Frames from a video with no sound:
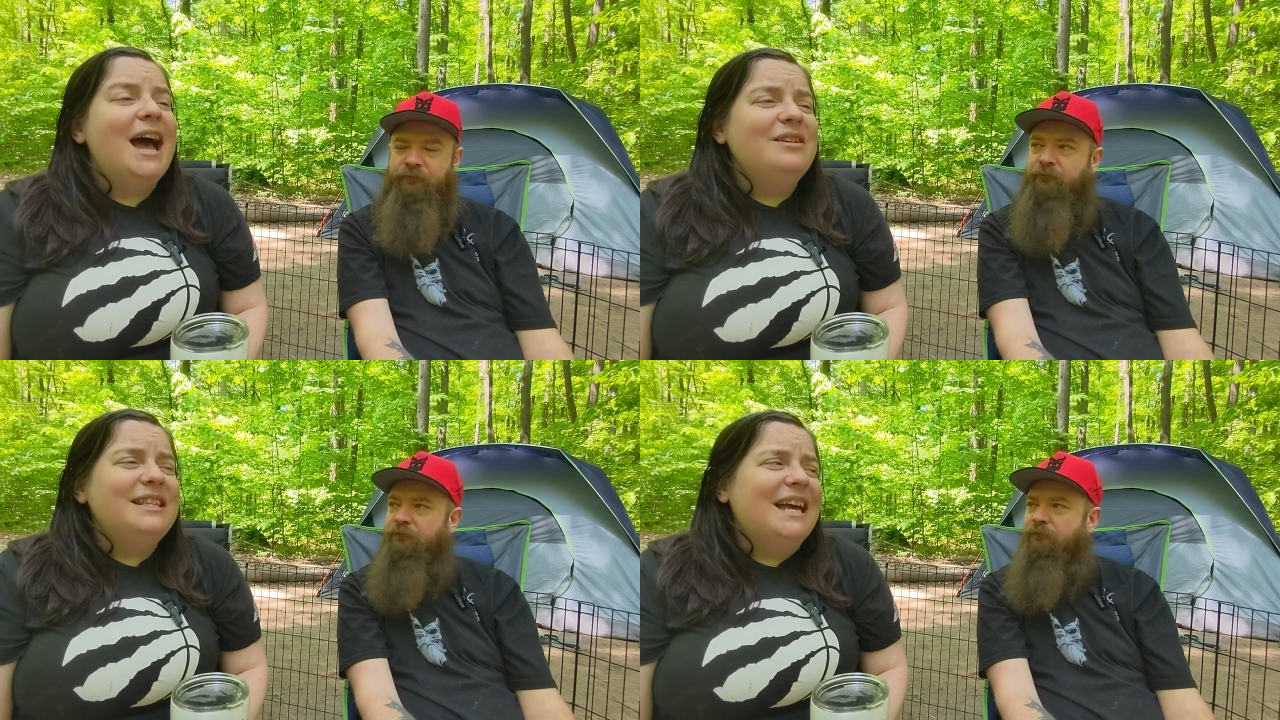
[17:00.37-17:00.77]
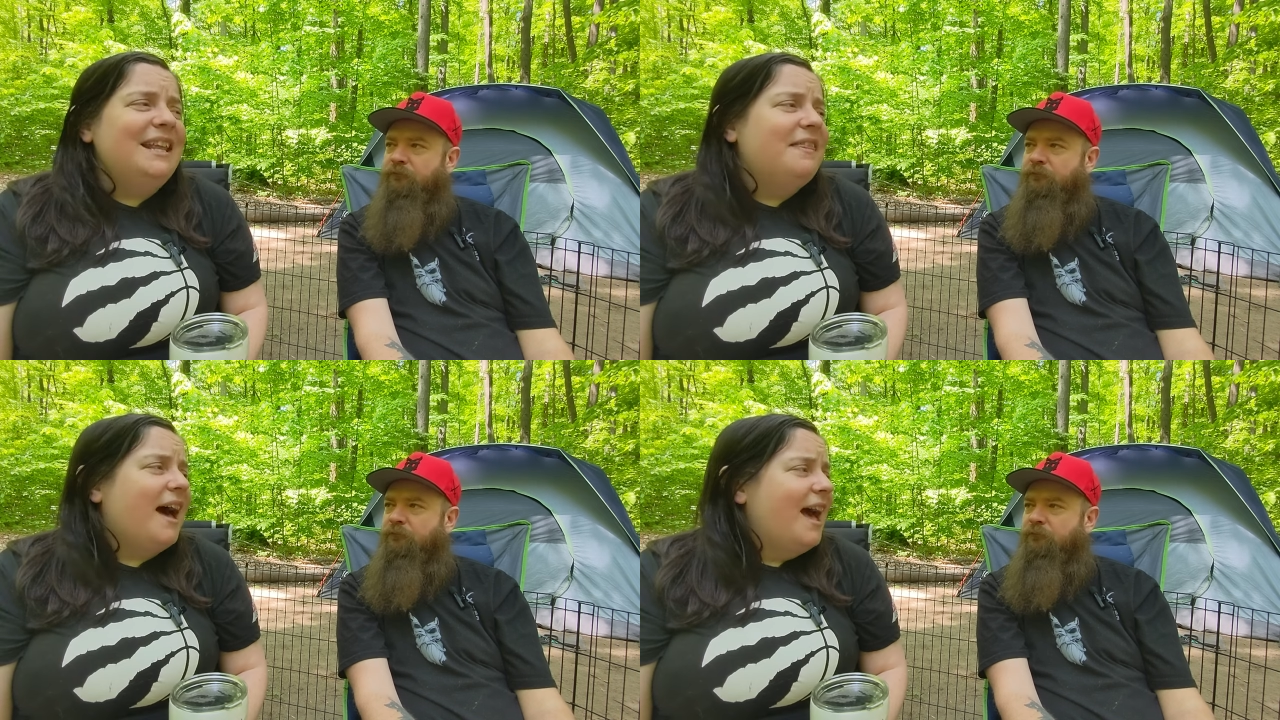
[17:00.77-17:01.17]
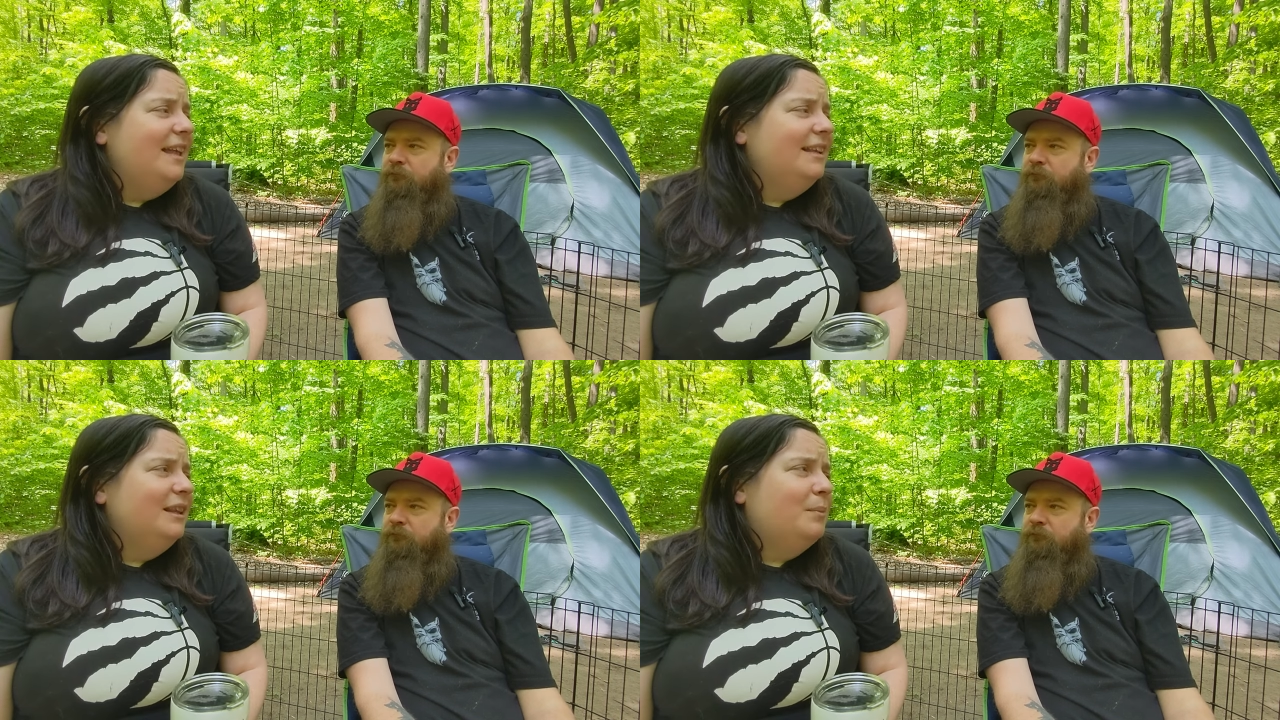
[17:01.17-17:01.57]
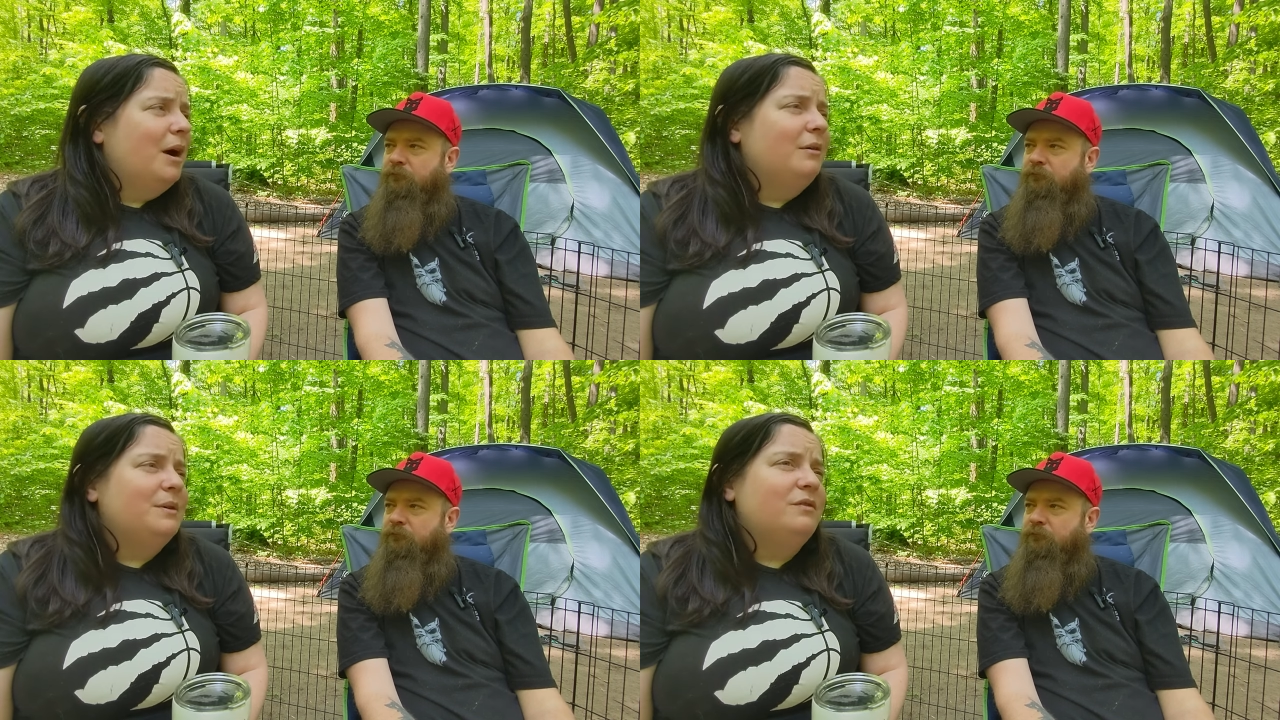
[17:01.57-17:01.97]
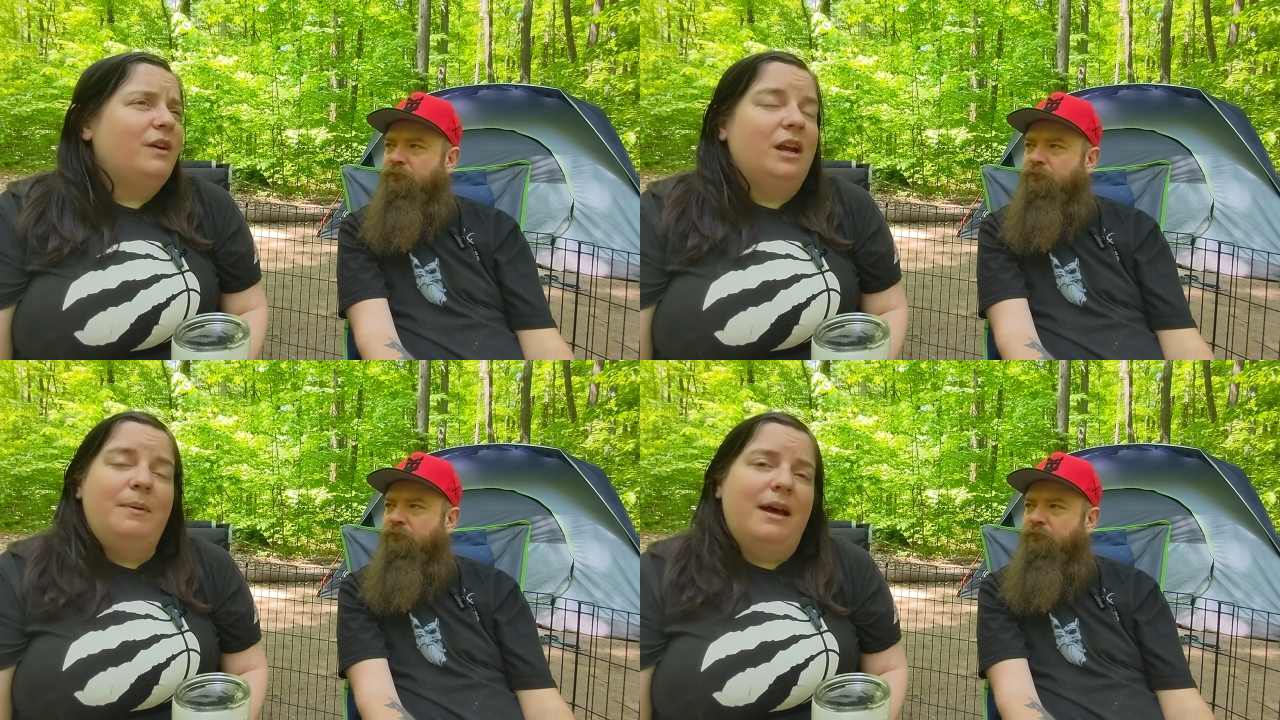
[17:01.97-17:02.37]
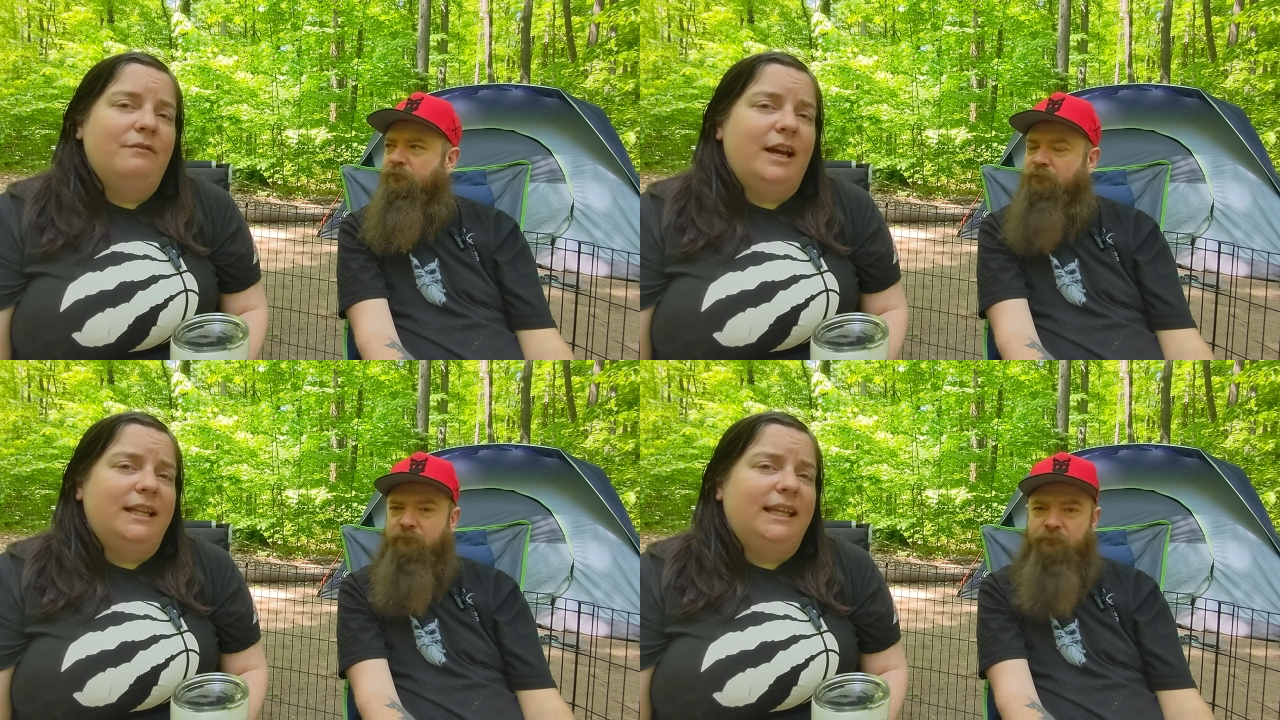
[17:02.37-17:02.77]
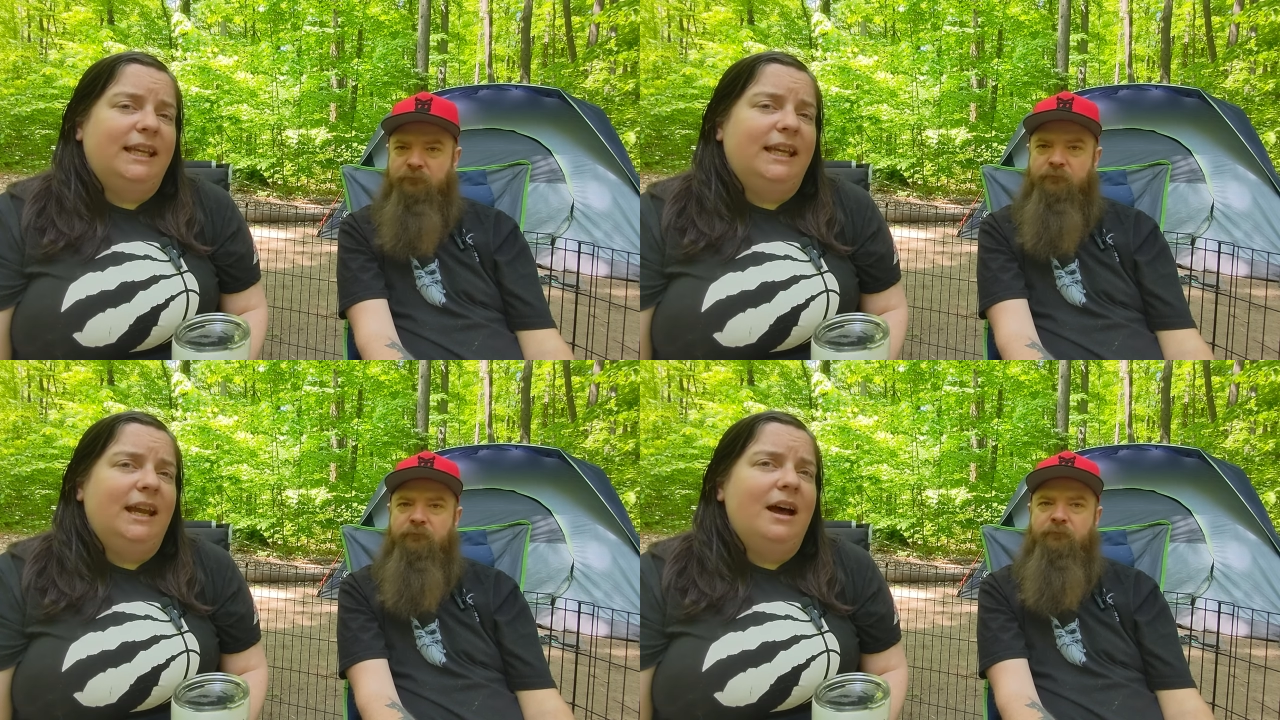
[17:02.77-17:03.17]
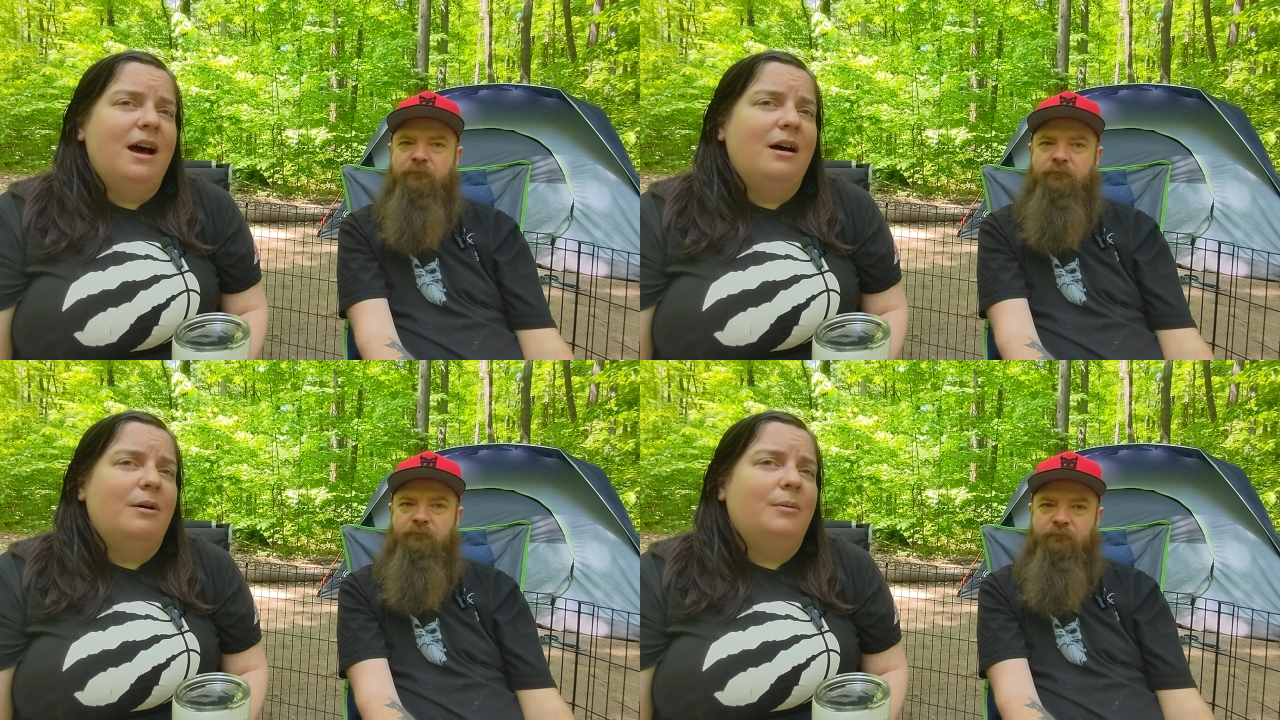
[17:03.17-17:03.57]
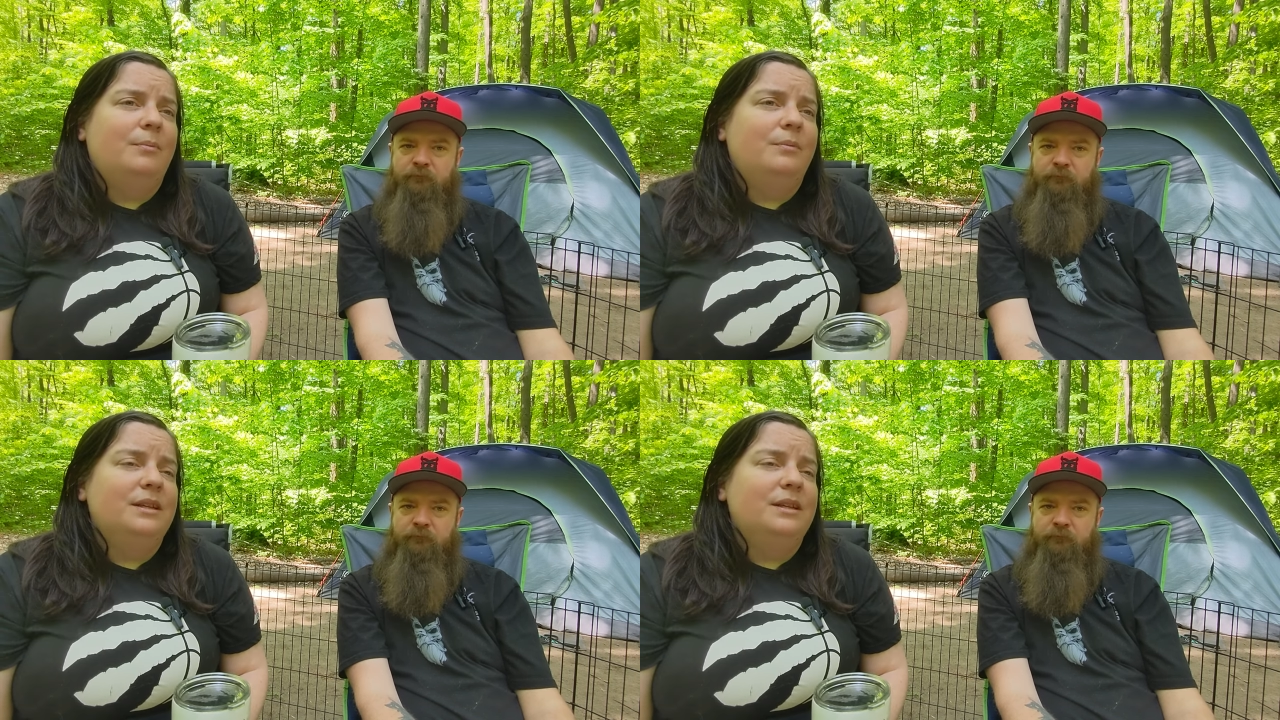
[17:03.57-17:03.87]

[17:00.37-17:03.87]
Speaker 1: Outside of that, the park was very pet friendly. Um,